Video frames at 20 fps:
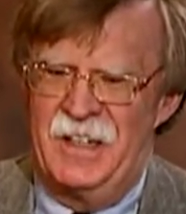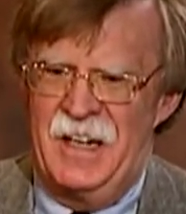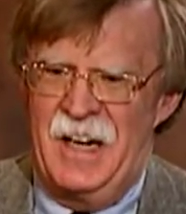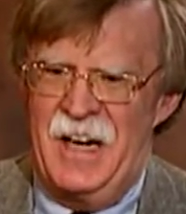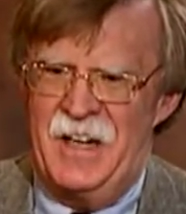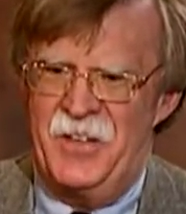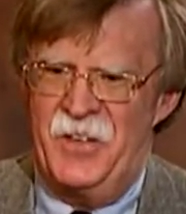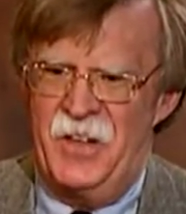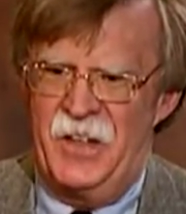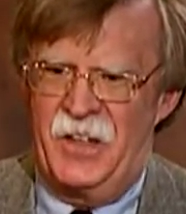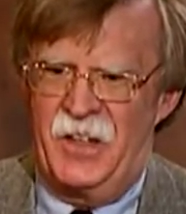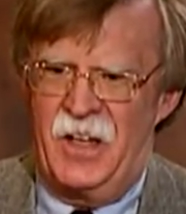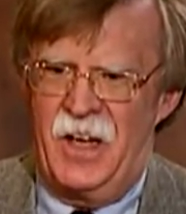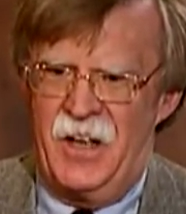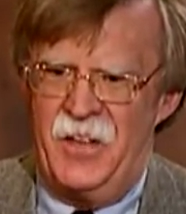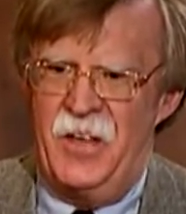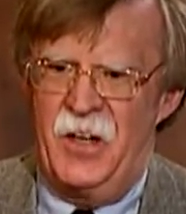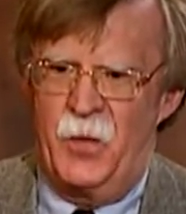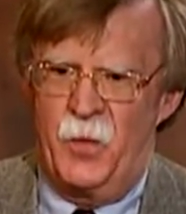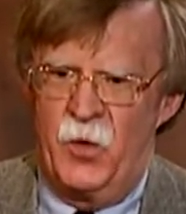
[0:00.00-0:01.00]
I think
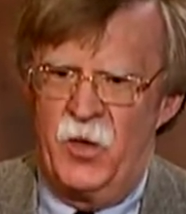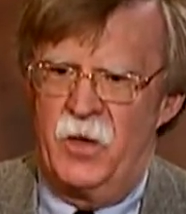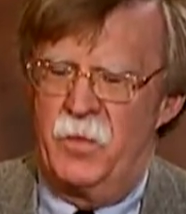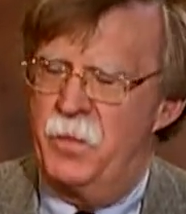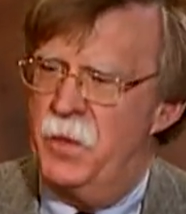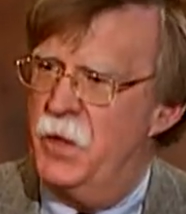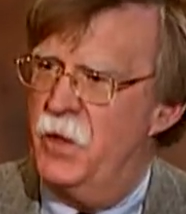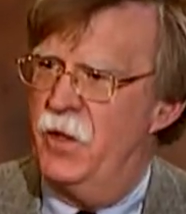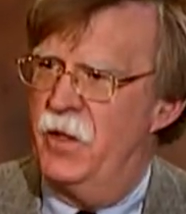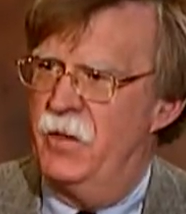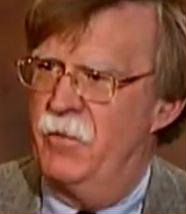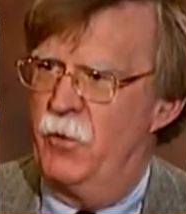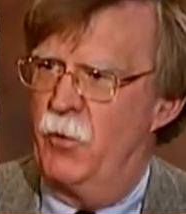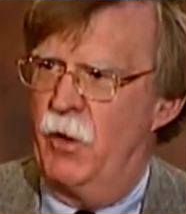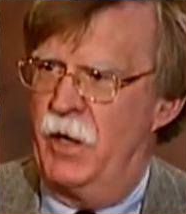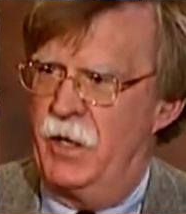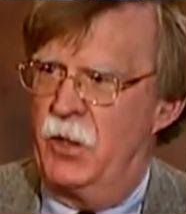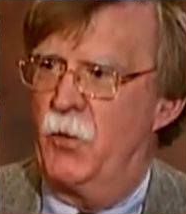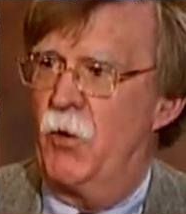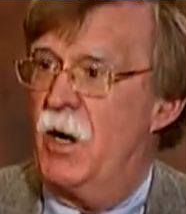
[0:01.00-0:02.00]
we're in a period of
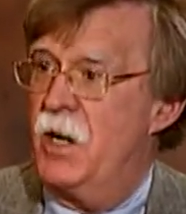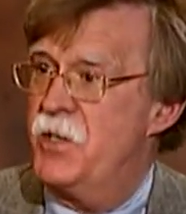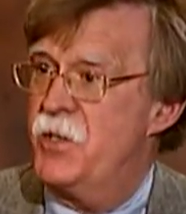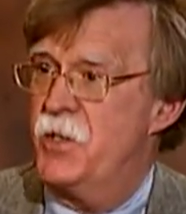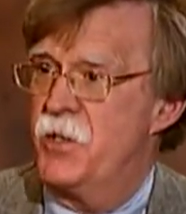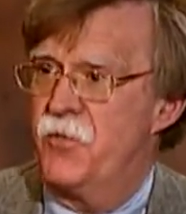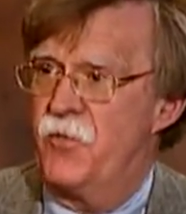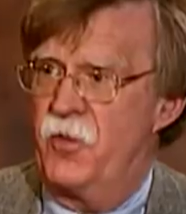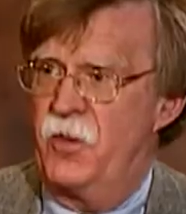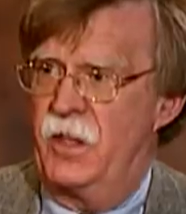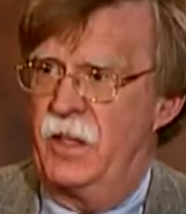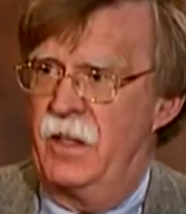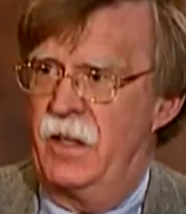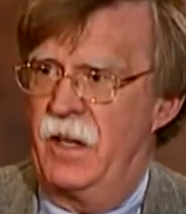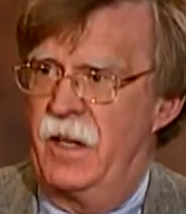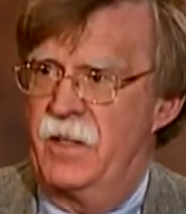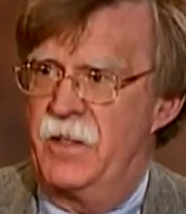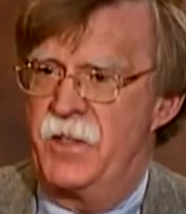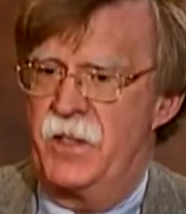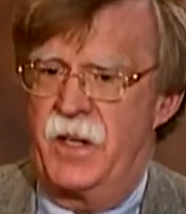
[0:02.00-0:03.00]
great crisis for the
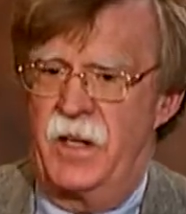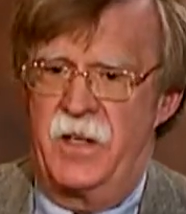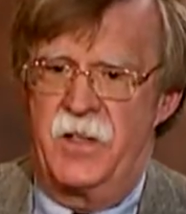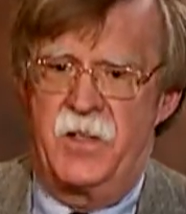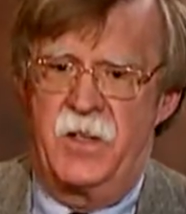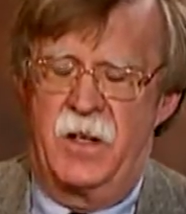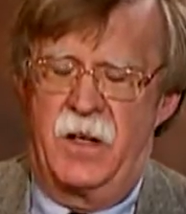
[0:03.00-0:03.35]
United States,